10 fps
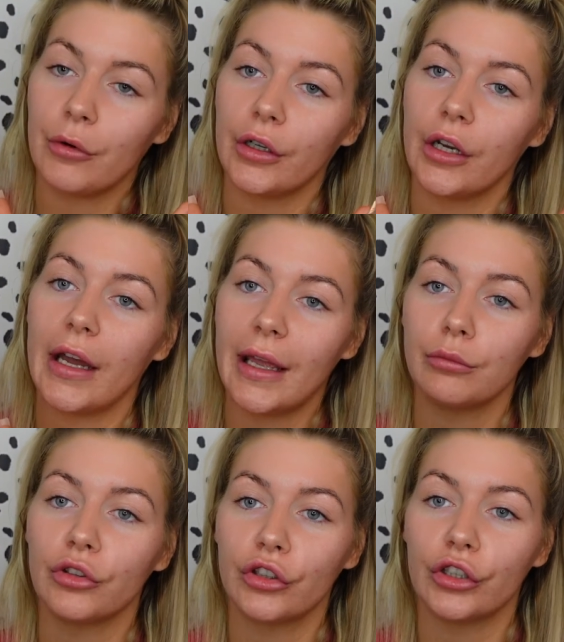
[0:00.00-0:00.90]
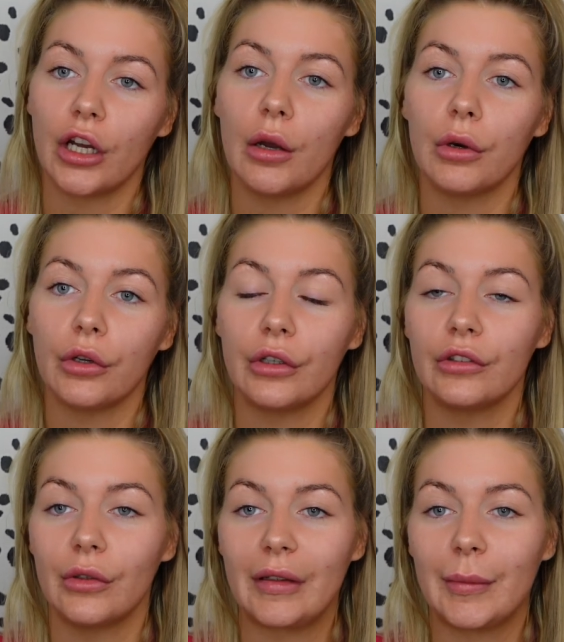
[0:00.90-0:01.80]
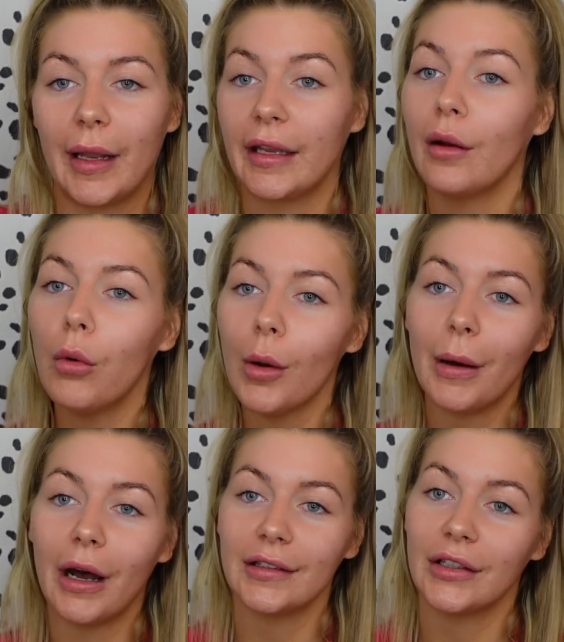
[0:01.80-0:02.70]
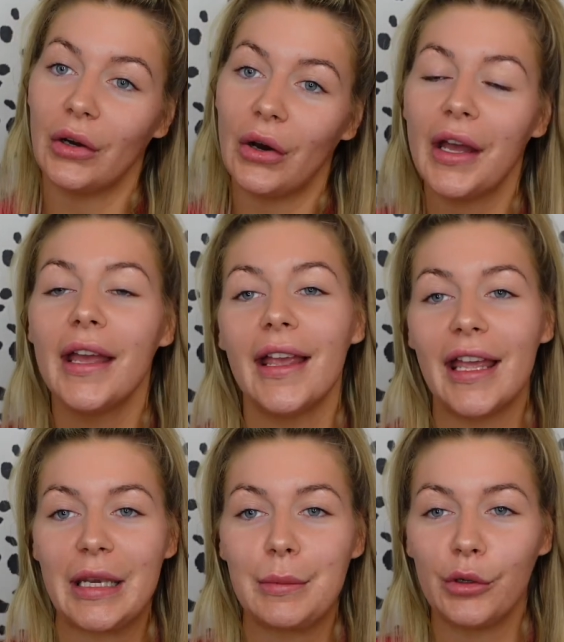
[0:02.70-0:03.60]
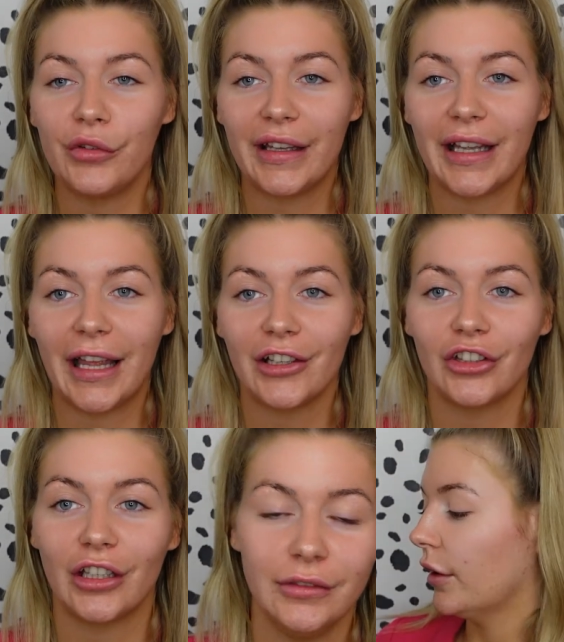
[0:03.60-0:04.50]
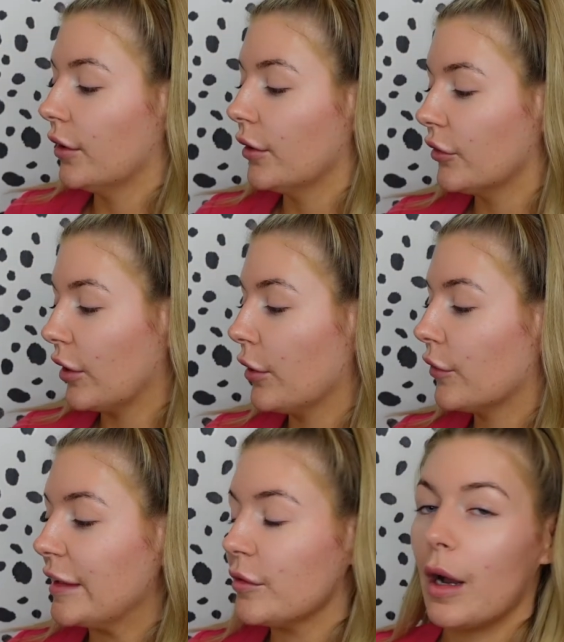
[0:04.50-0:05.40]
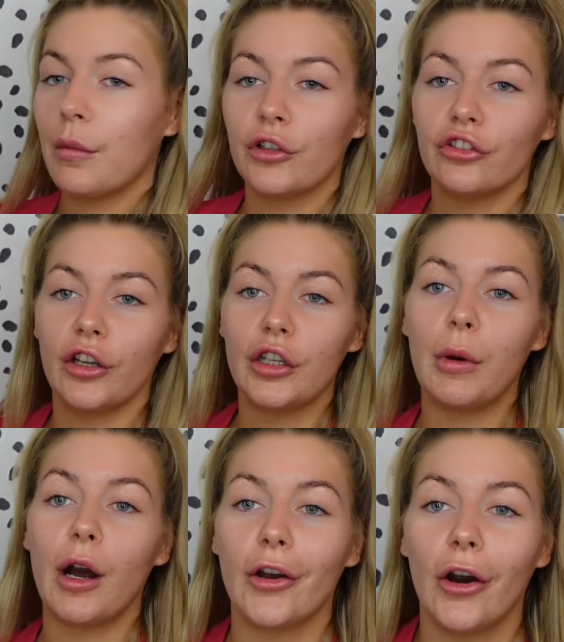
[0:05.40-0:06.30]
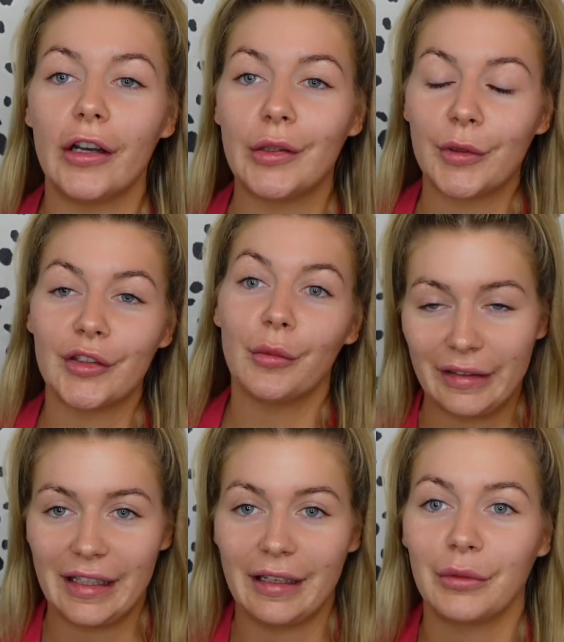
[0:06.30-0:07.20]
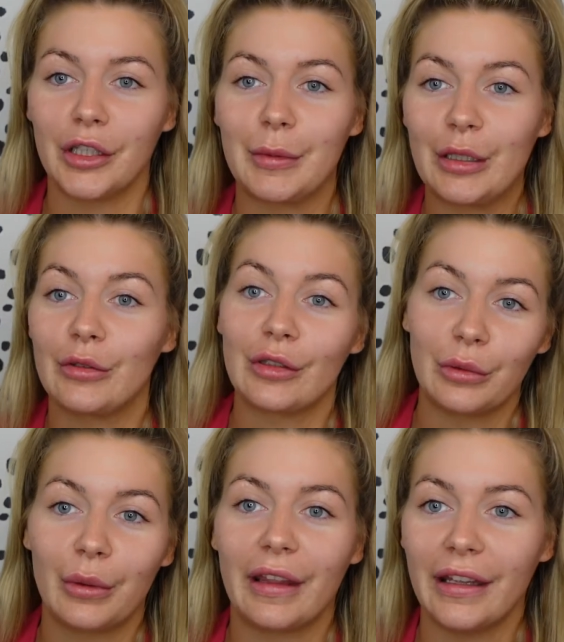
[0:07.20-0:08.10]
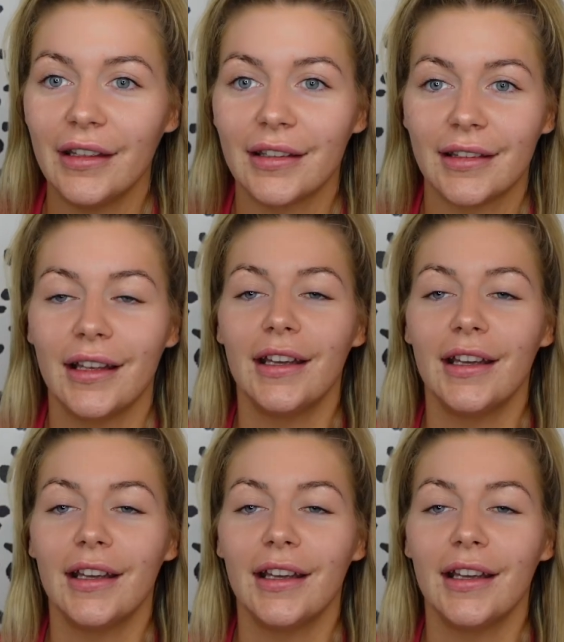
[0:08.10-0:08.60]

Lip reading: on, I am just going to go on to explain what parts I got in the Morphe collection. So the reason why I want to show you what I got is because obviously I'm going to be using all of this.